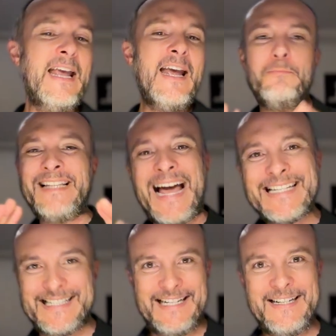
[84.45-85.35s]

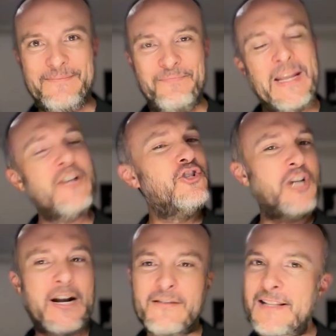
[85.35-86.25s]
Plastic
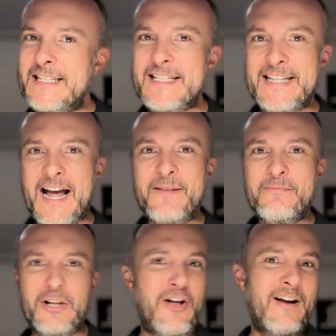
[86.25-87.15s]
generally does
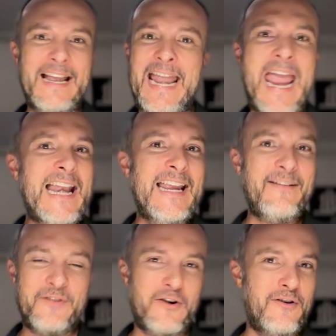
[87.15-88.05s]
not belong in any
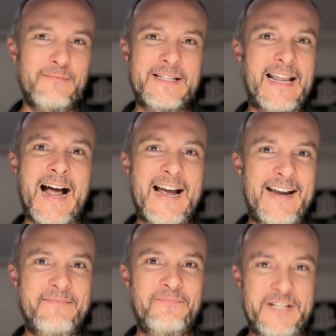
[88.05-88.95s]
of the homes that
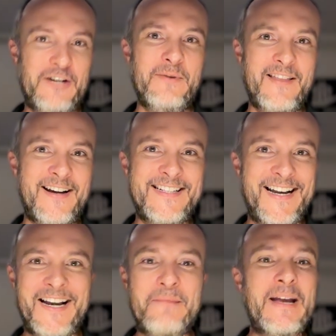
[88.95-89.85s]
I deal with on a
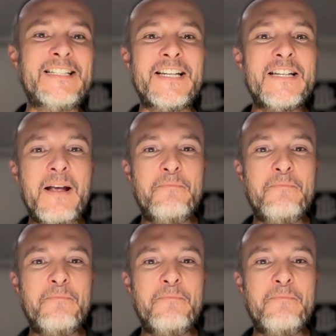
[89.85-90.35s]
day-to-day basis,